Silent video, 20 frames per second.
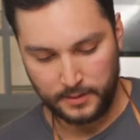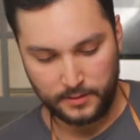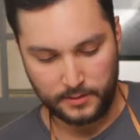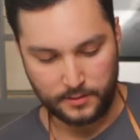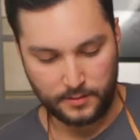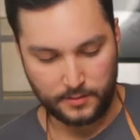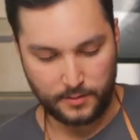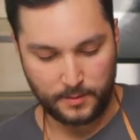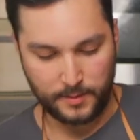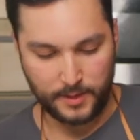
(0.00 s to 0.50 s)

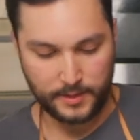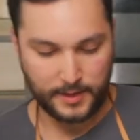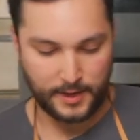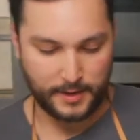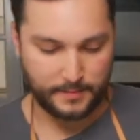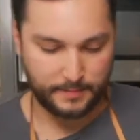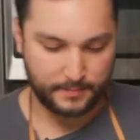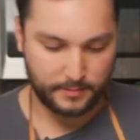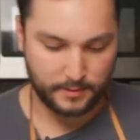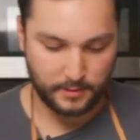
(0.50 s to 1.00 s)
Don't worry about
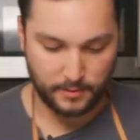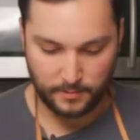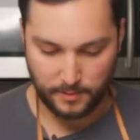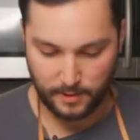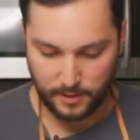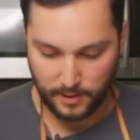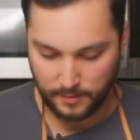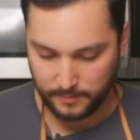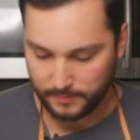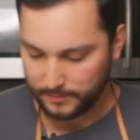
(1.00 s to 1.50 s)
that, don't
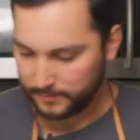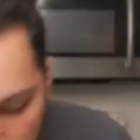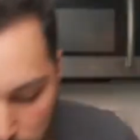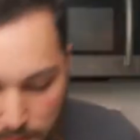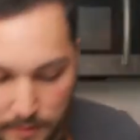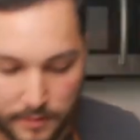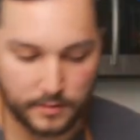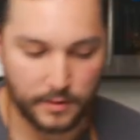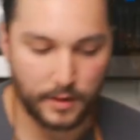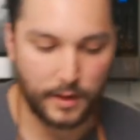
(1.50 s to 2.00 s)
worry. We
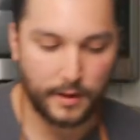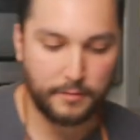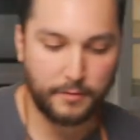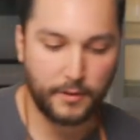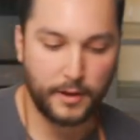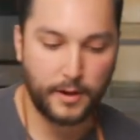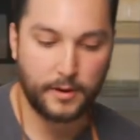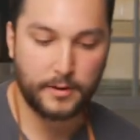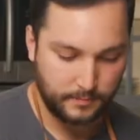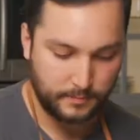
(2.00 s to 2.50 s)
need a lot of
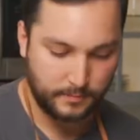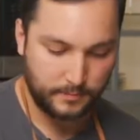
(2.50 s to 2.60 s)
flour.